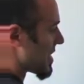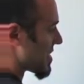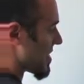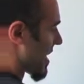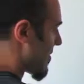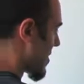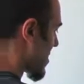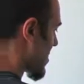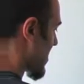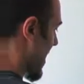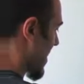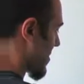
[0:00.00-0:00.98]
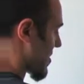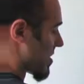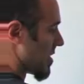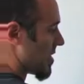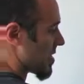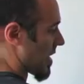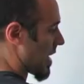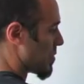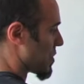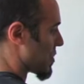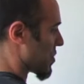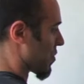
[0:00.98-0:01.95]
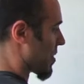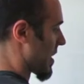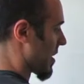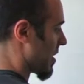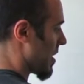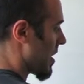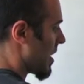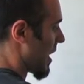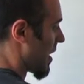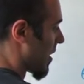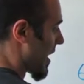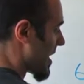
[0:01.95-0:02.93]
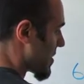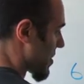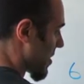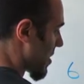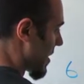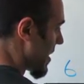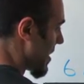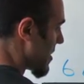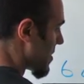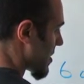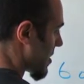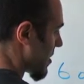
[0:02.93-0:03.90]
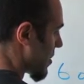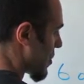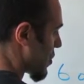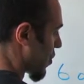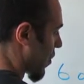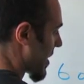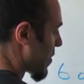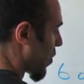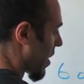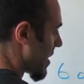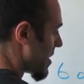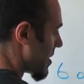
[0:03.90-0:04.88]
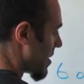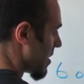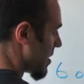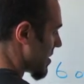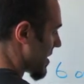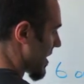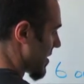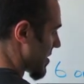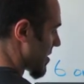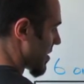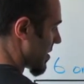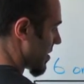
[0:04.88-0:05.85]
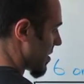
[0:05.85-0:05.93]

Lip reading: 7 tenths times 3. And our answer is 21 tenths.